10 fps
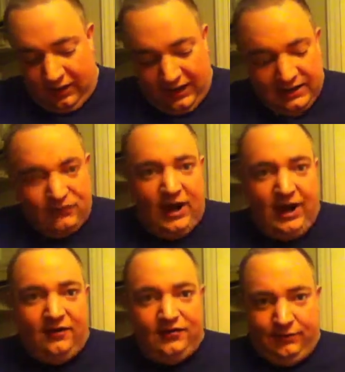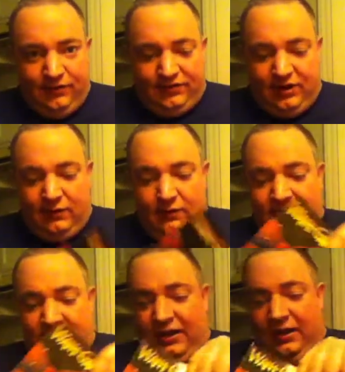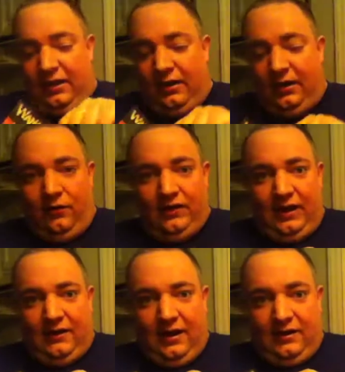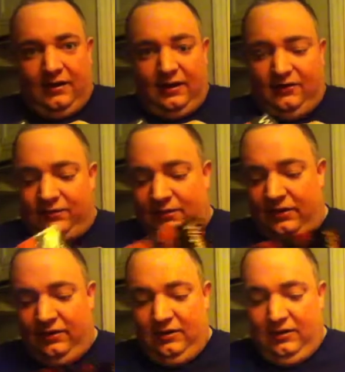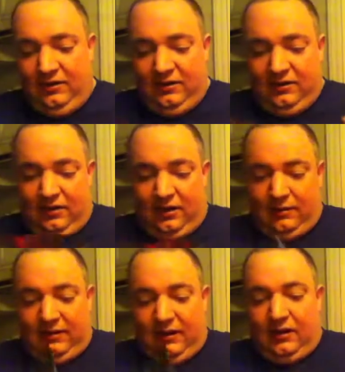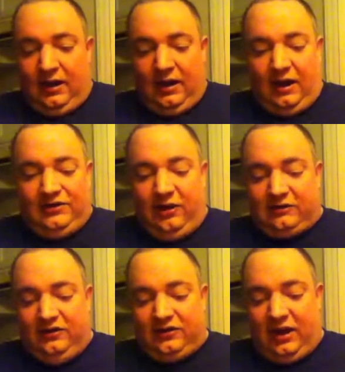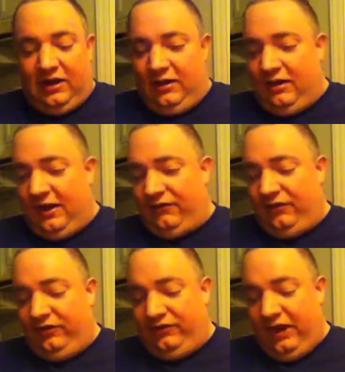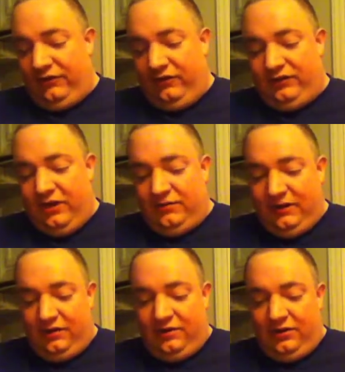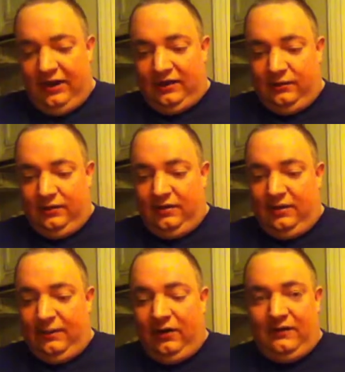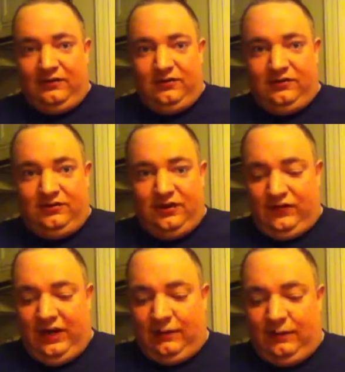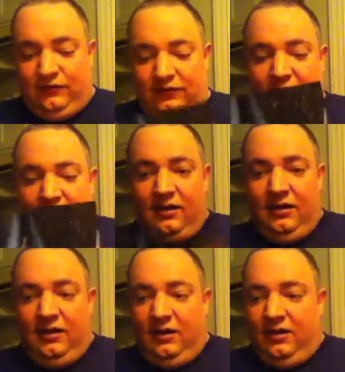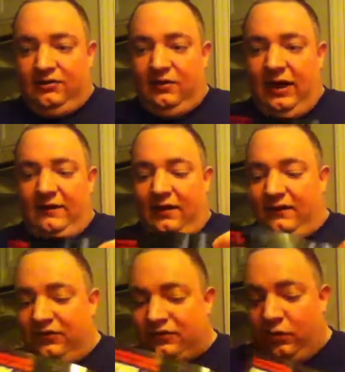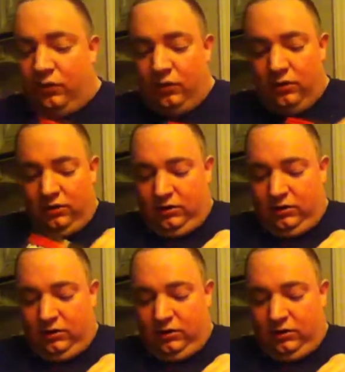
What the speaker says: I never had a Super Nintendo as a kid. I only had the NES, but I mean, I talked to this guy after he sent it to me to thank him, and apparently this is the stuff he had when he was a kid. So it had like this cool